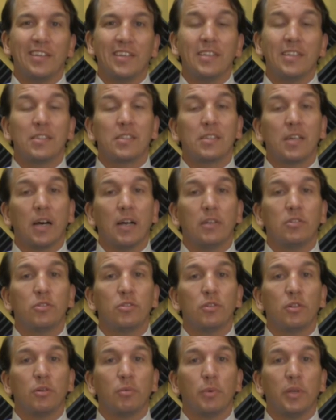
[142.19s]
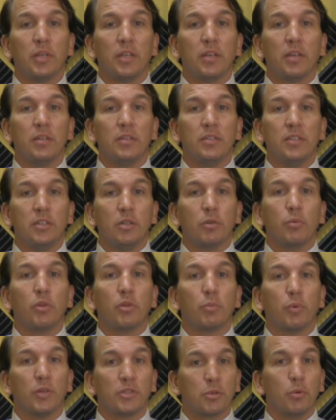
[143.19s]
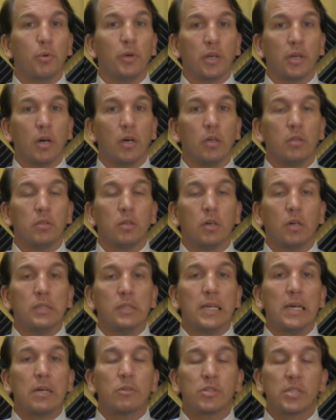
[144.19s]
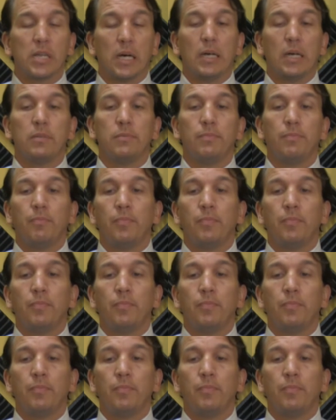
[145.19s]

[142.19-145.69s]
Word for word: the inside so that we can deal with what's going on the outside.